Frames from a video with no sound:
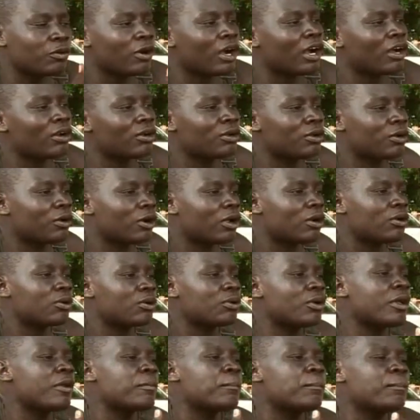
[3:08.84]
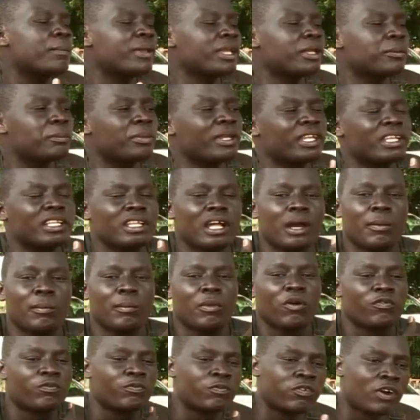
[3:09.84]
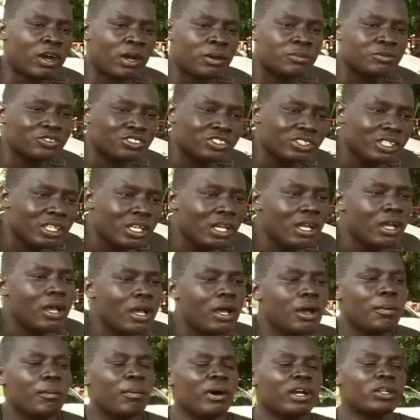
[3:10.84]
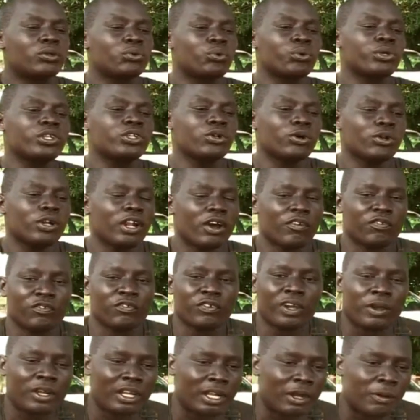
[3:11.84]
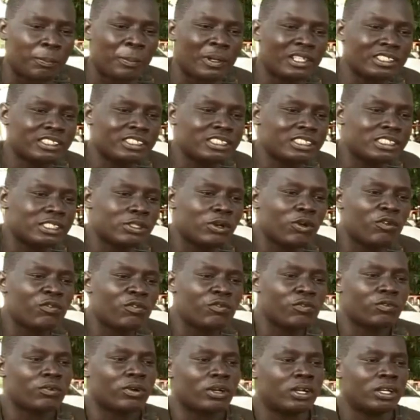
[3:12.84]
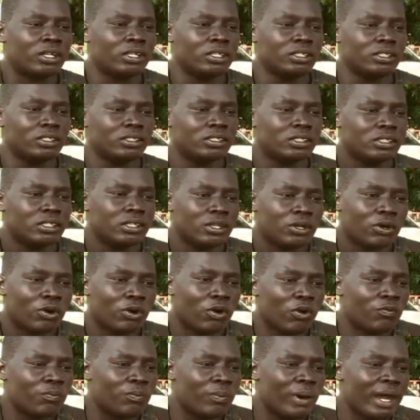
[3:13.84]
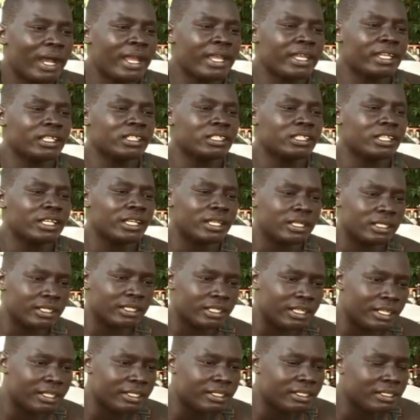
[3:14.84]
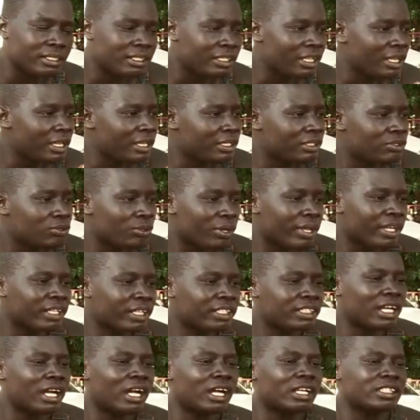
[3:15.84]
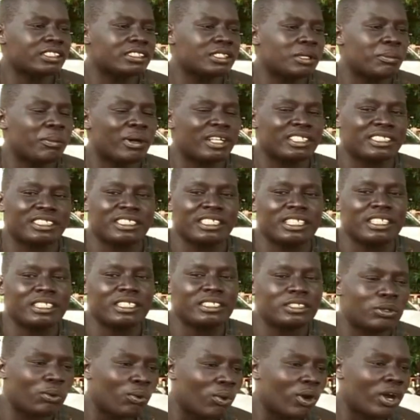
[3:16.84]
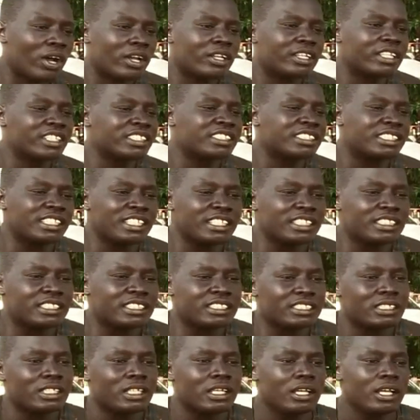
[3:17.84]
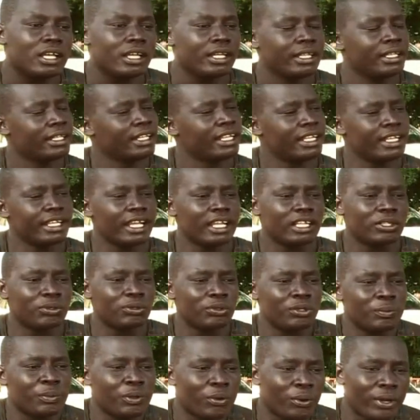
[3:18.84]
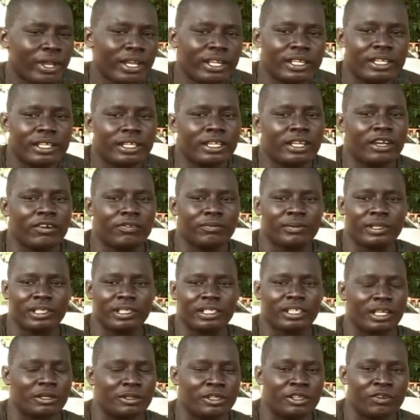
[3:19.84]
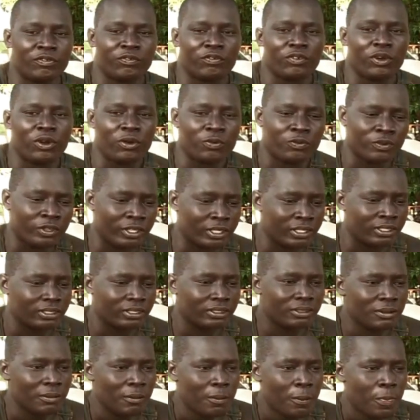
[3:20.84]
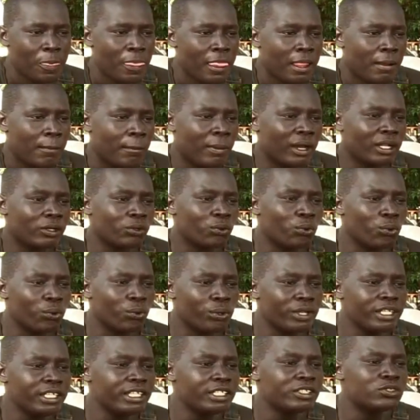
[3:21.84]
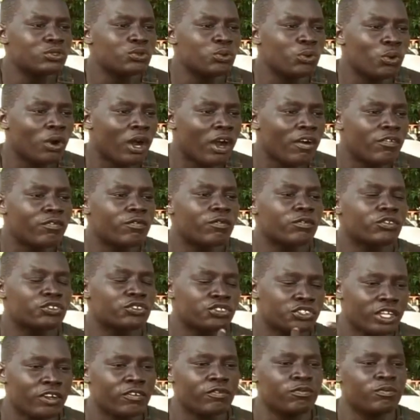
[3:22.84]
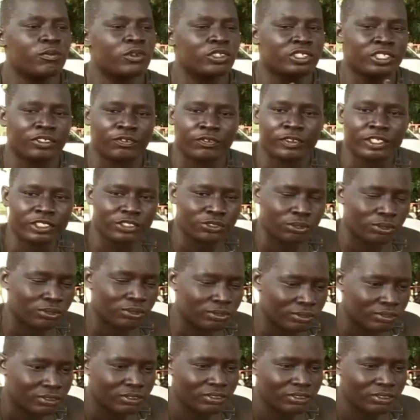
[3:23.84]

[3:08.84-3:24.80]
a big number of farms, but we don't have capacity of buying the tractors, the machines, or what, the seeds. And then that will be where the government can involve in. But we need to have self-motivation.